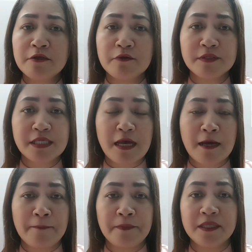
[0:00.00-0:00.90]
grows
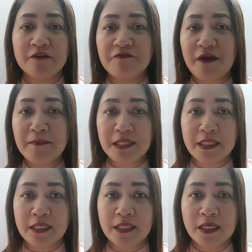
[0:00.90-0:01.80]
up in a
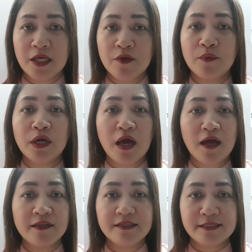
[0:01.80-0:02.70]
family where
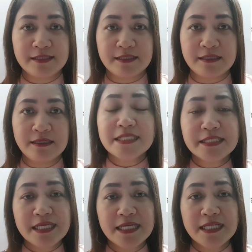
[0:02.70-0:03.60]
honesty is
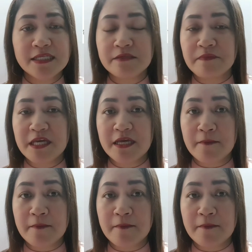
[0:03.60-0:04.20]
seen as being